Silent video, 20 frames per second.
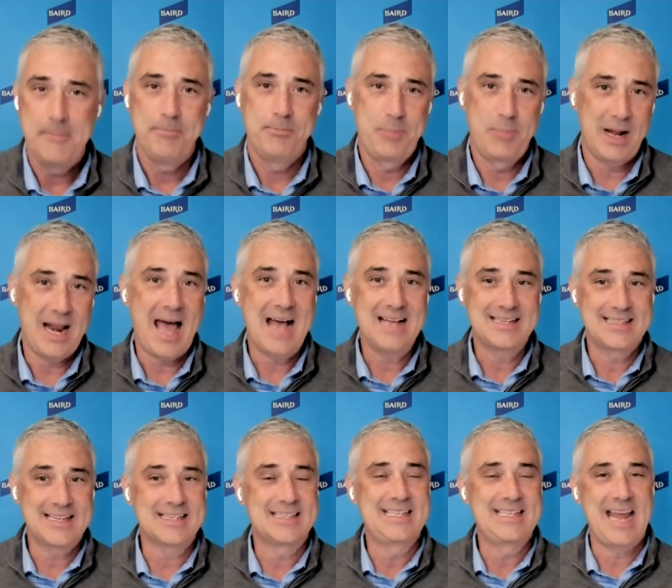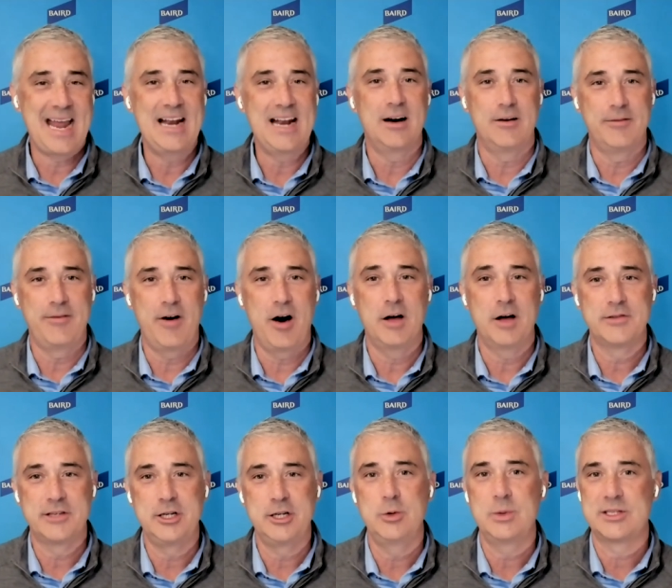But as this data
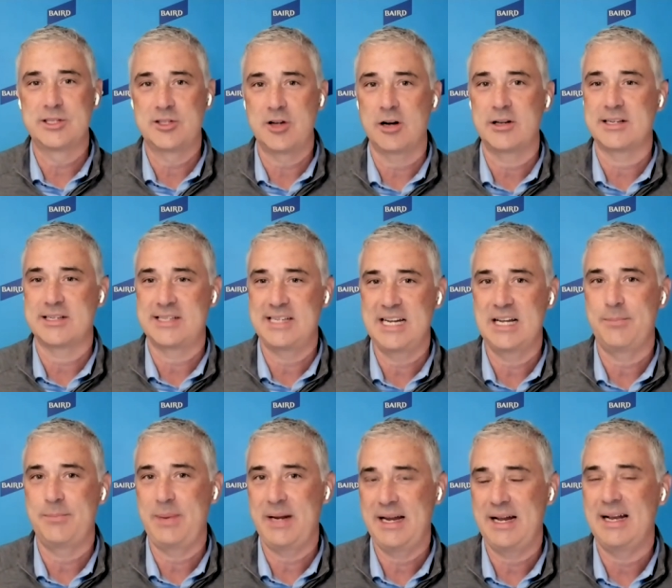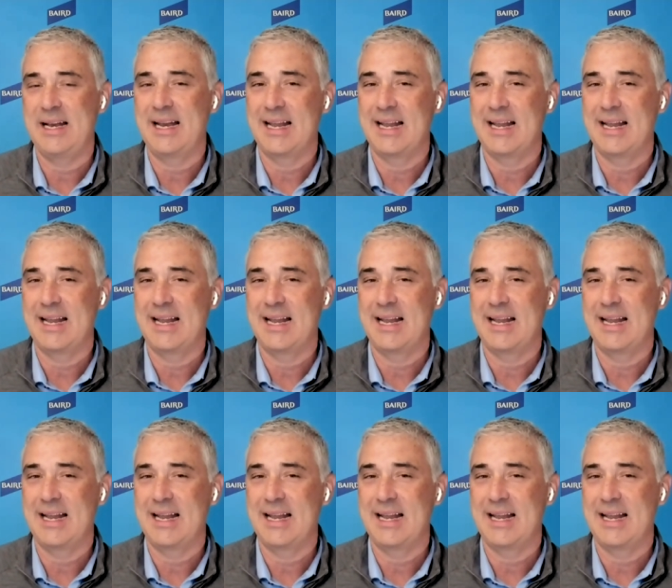evolves, you would start to see it being